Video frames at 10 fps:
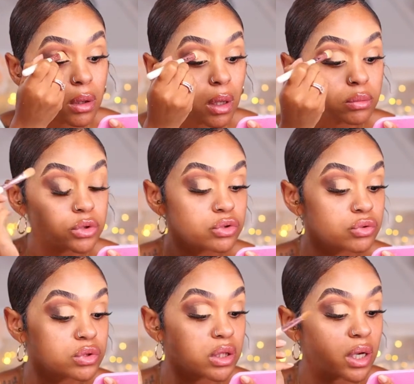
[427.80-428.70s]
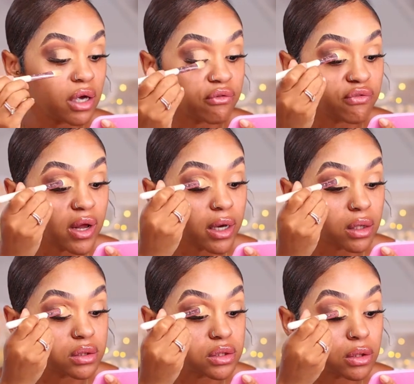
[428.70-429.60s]
I'm just using a flat
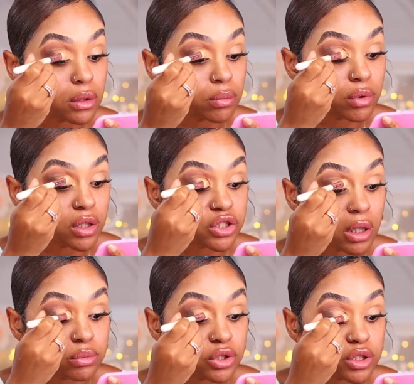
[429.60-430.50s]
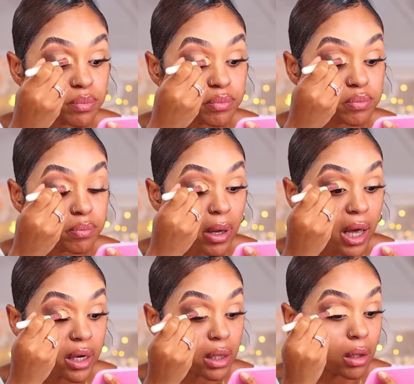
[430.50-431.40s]
concealer brush and I'm just
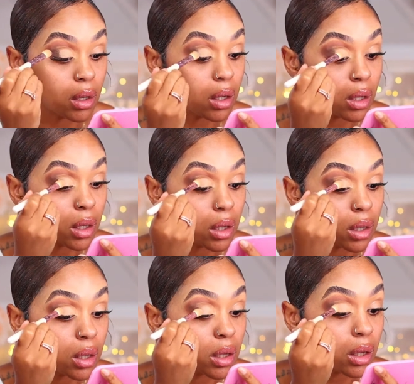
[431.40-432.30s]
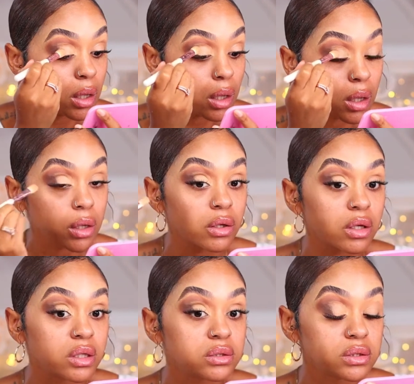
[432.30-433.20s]
patting the
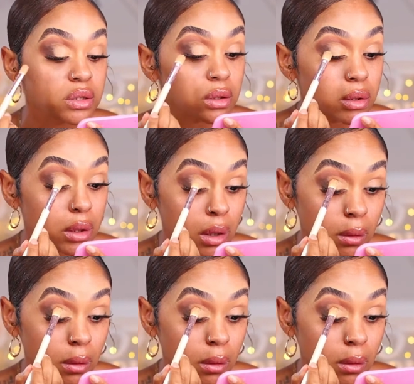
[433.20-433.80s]
concealer,